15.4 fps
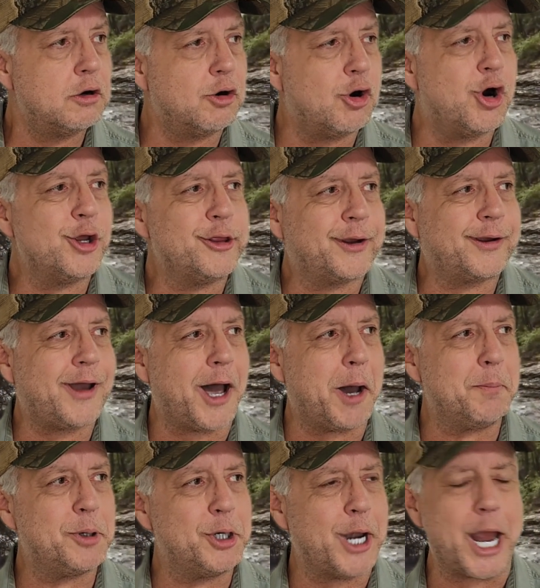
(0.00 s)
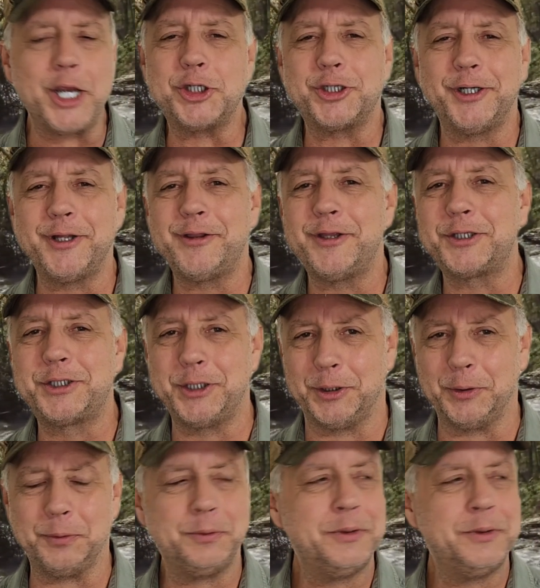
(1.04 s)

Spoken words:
or the combination of the two.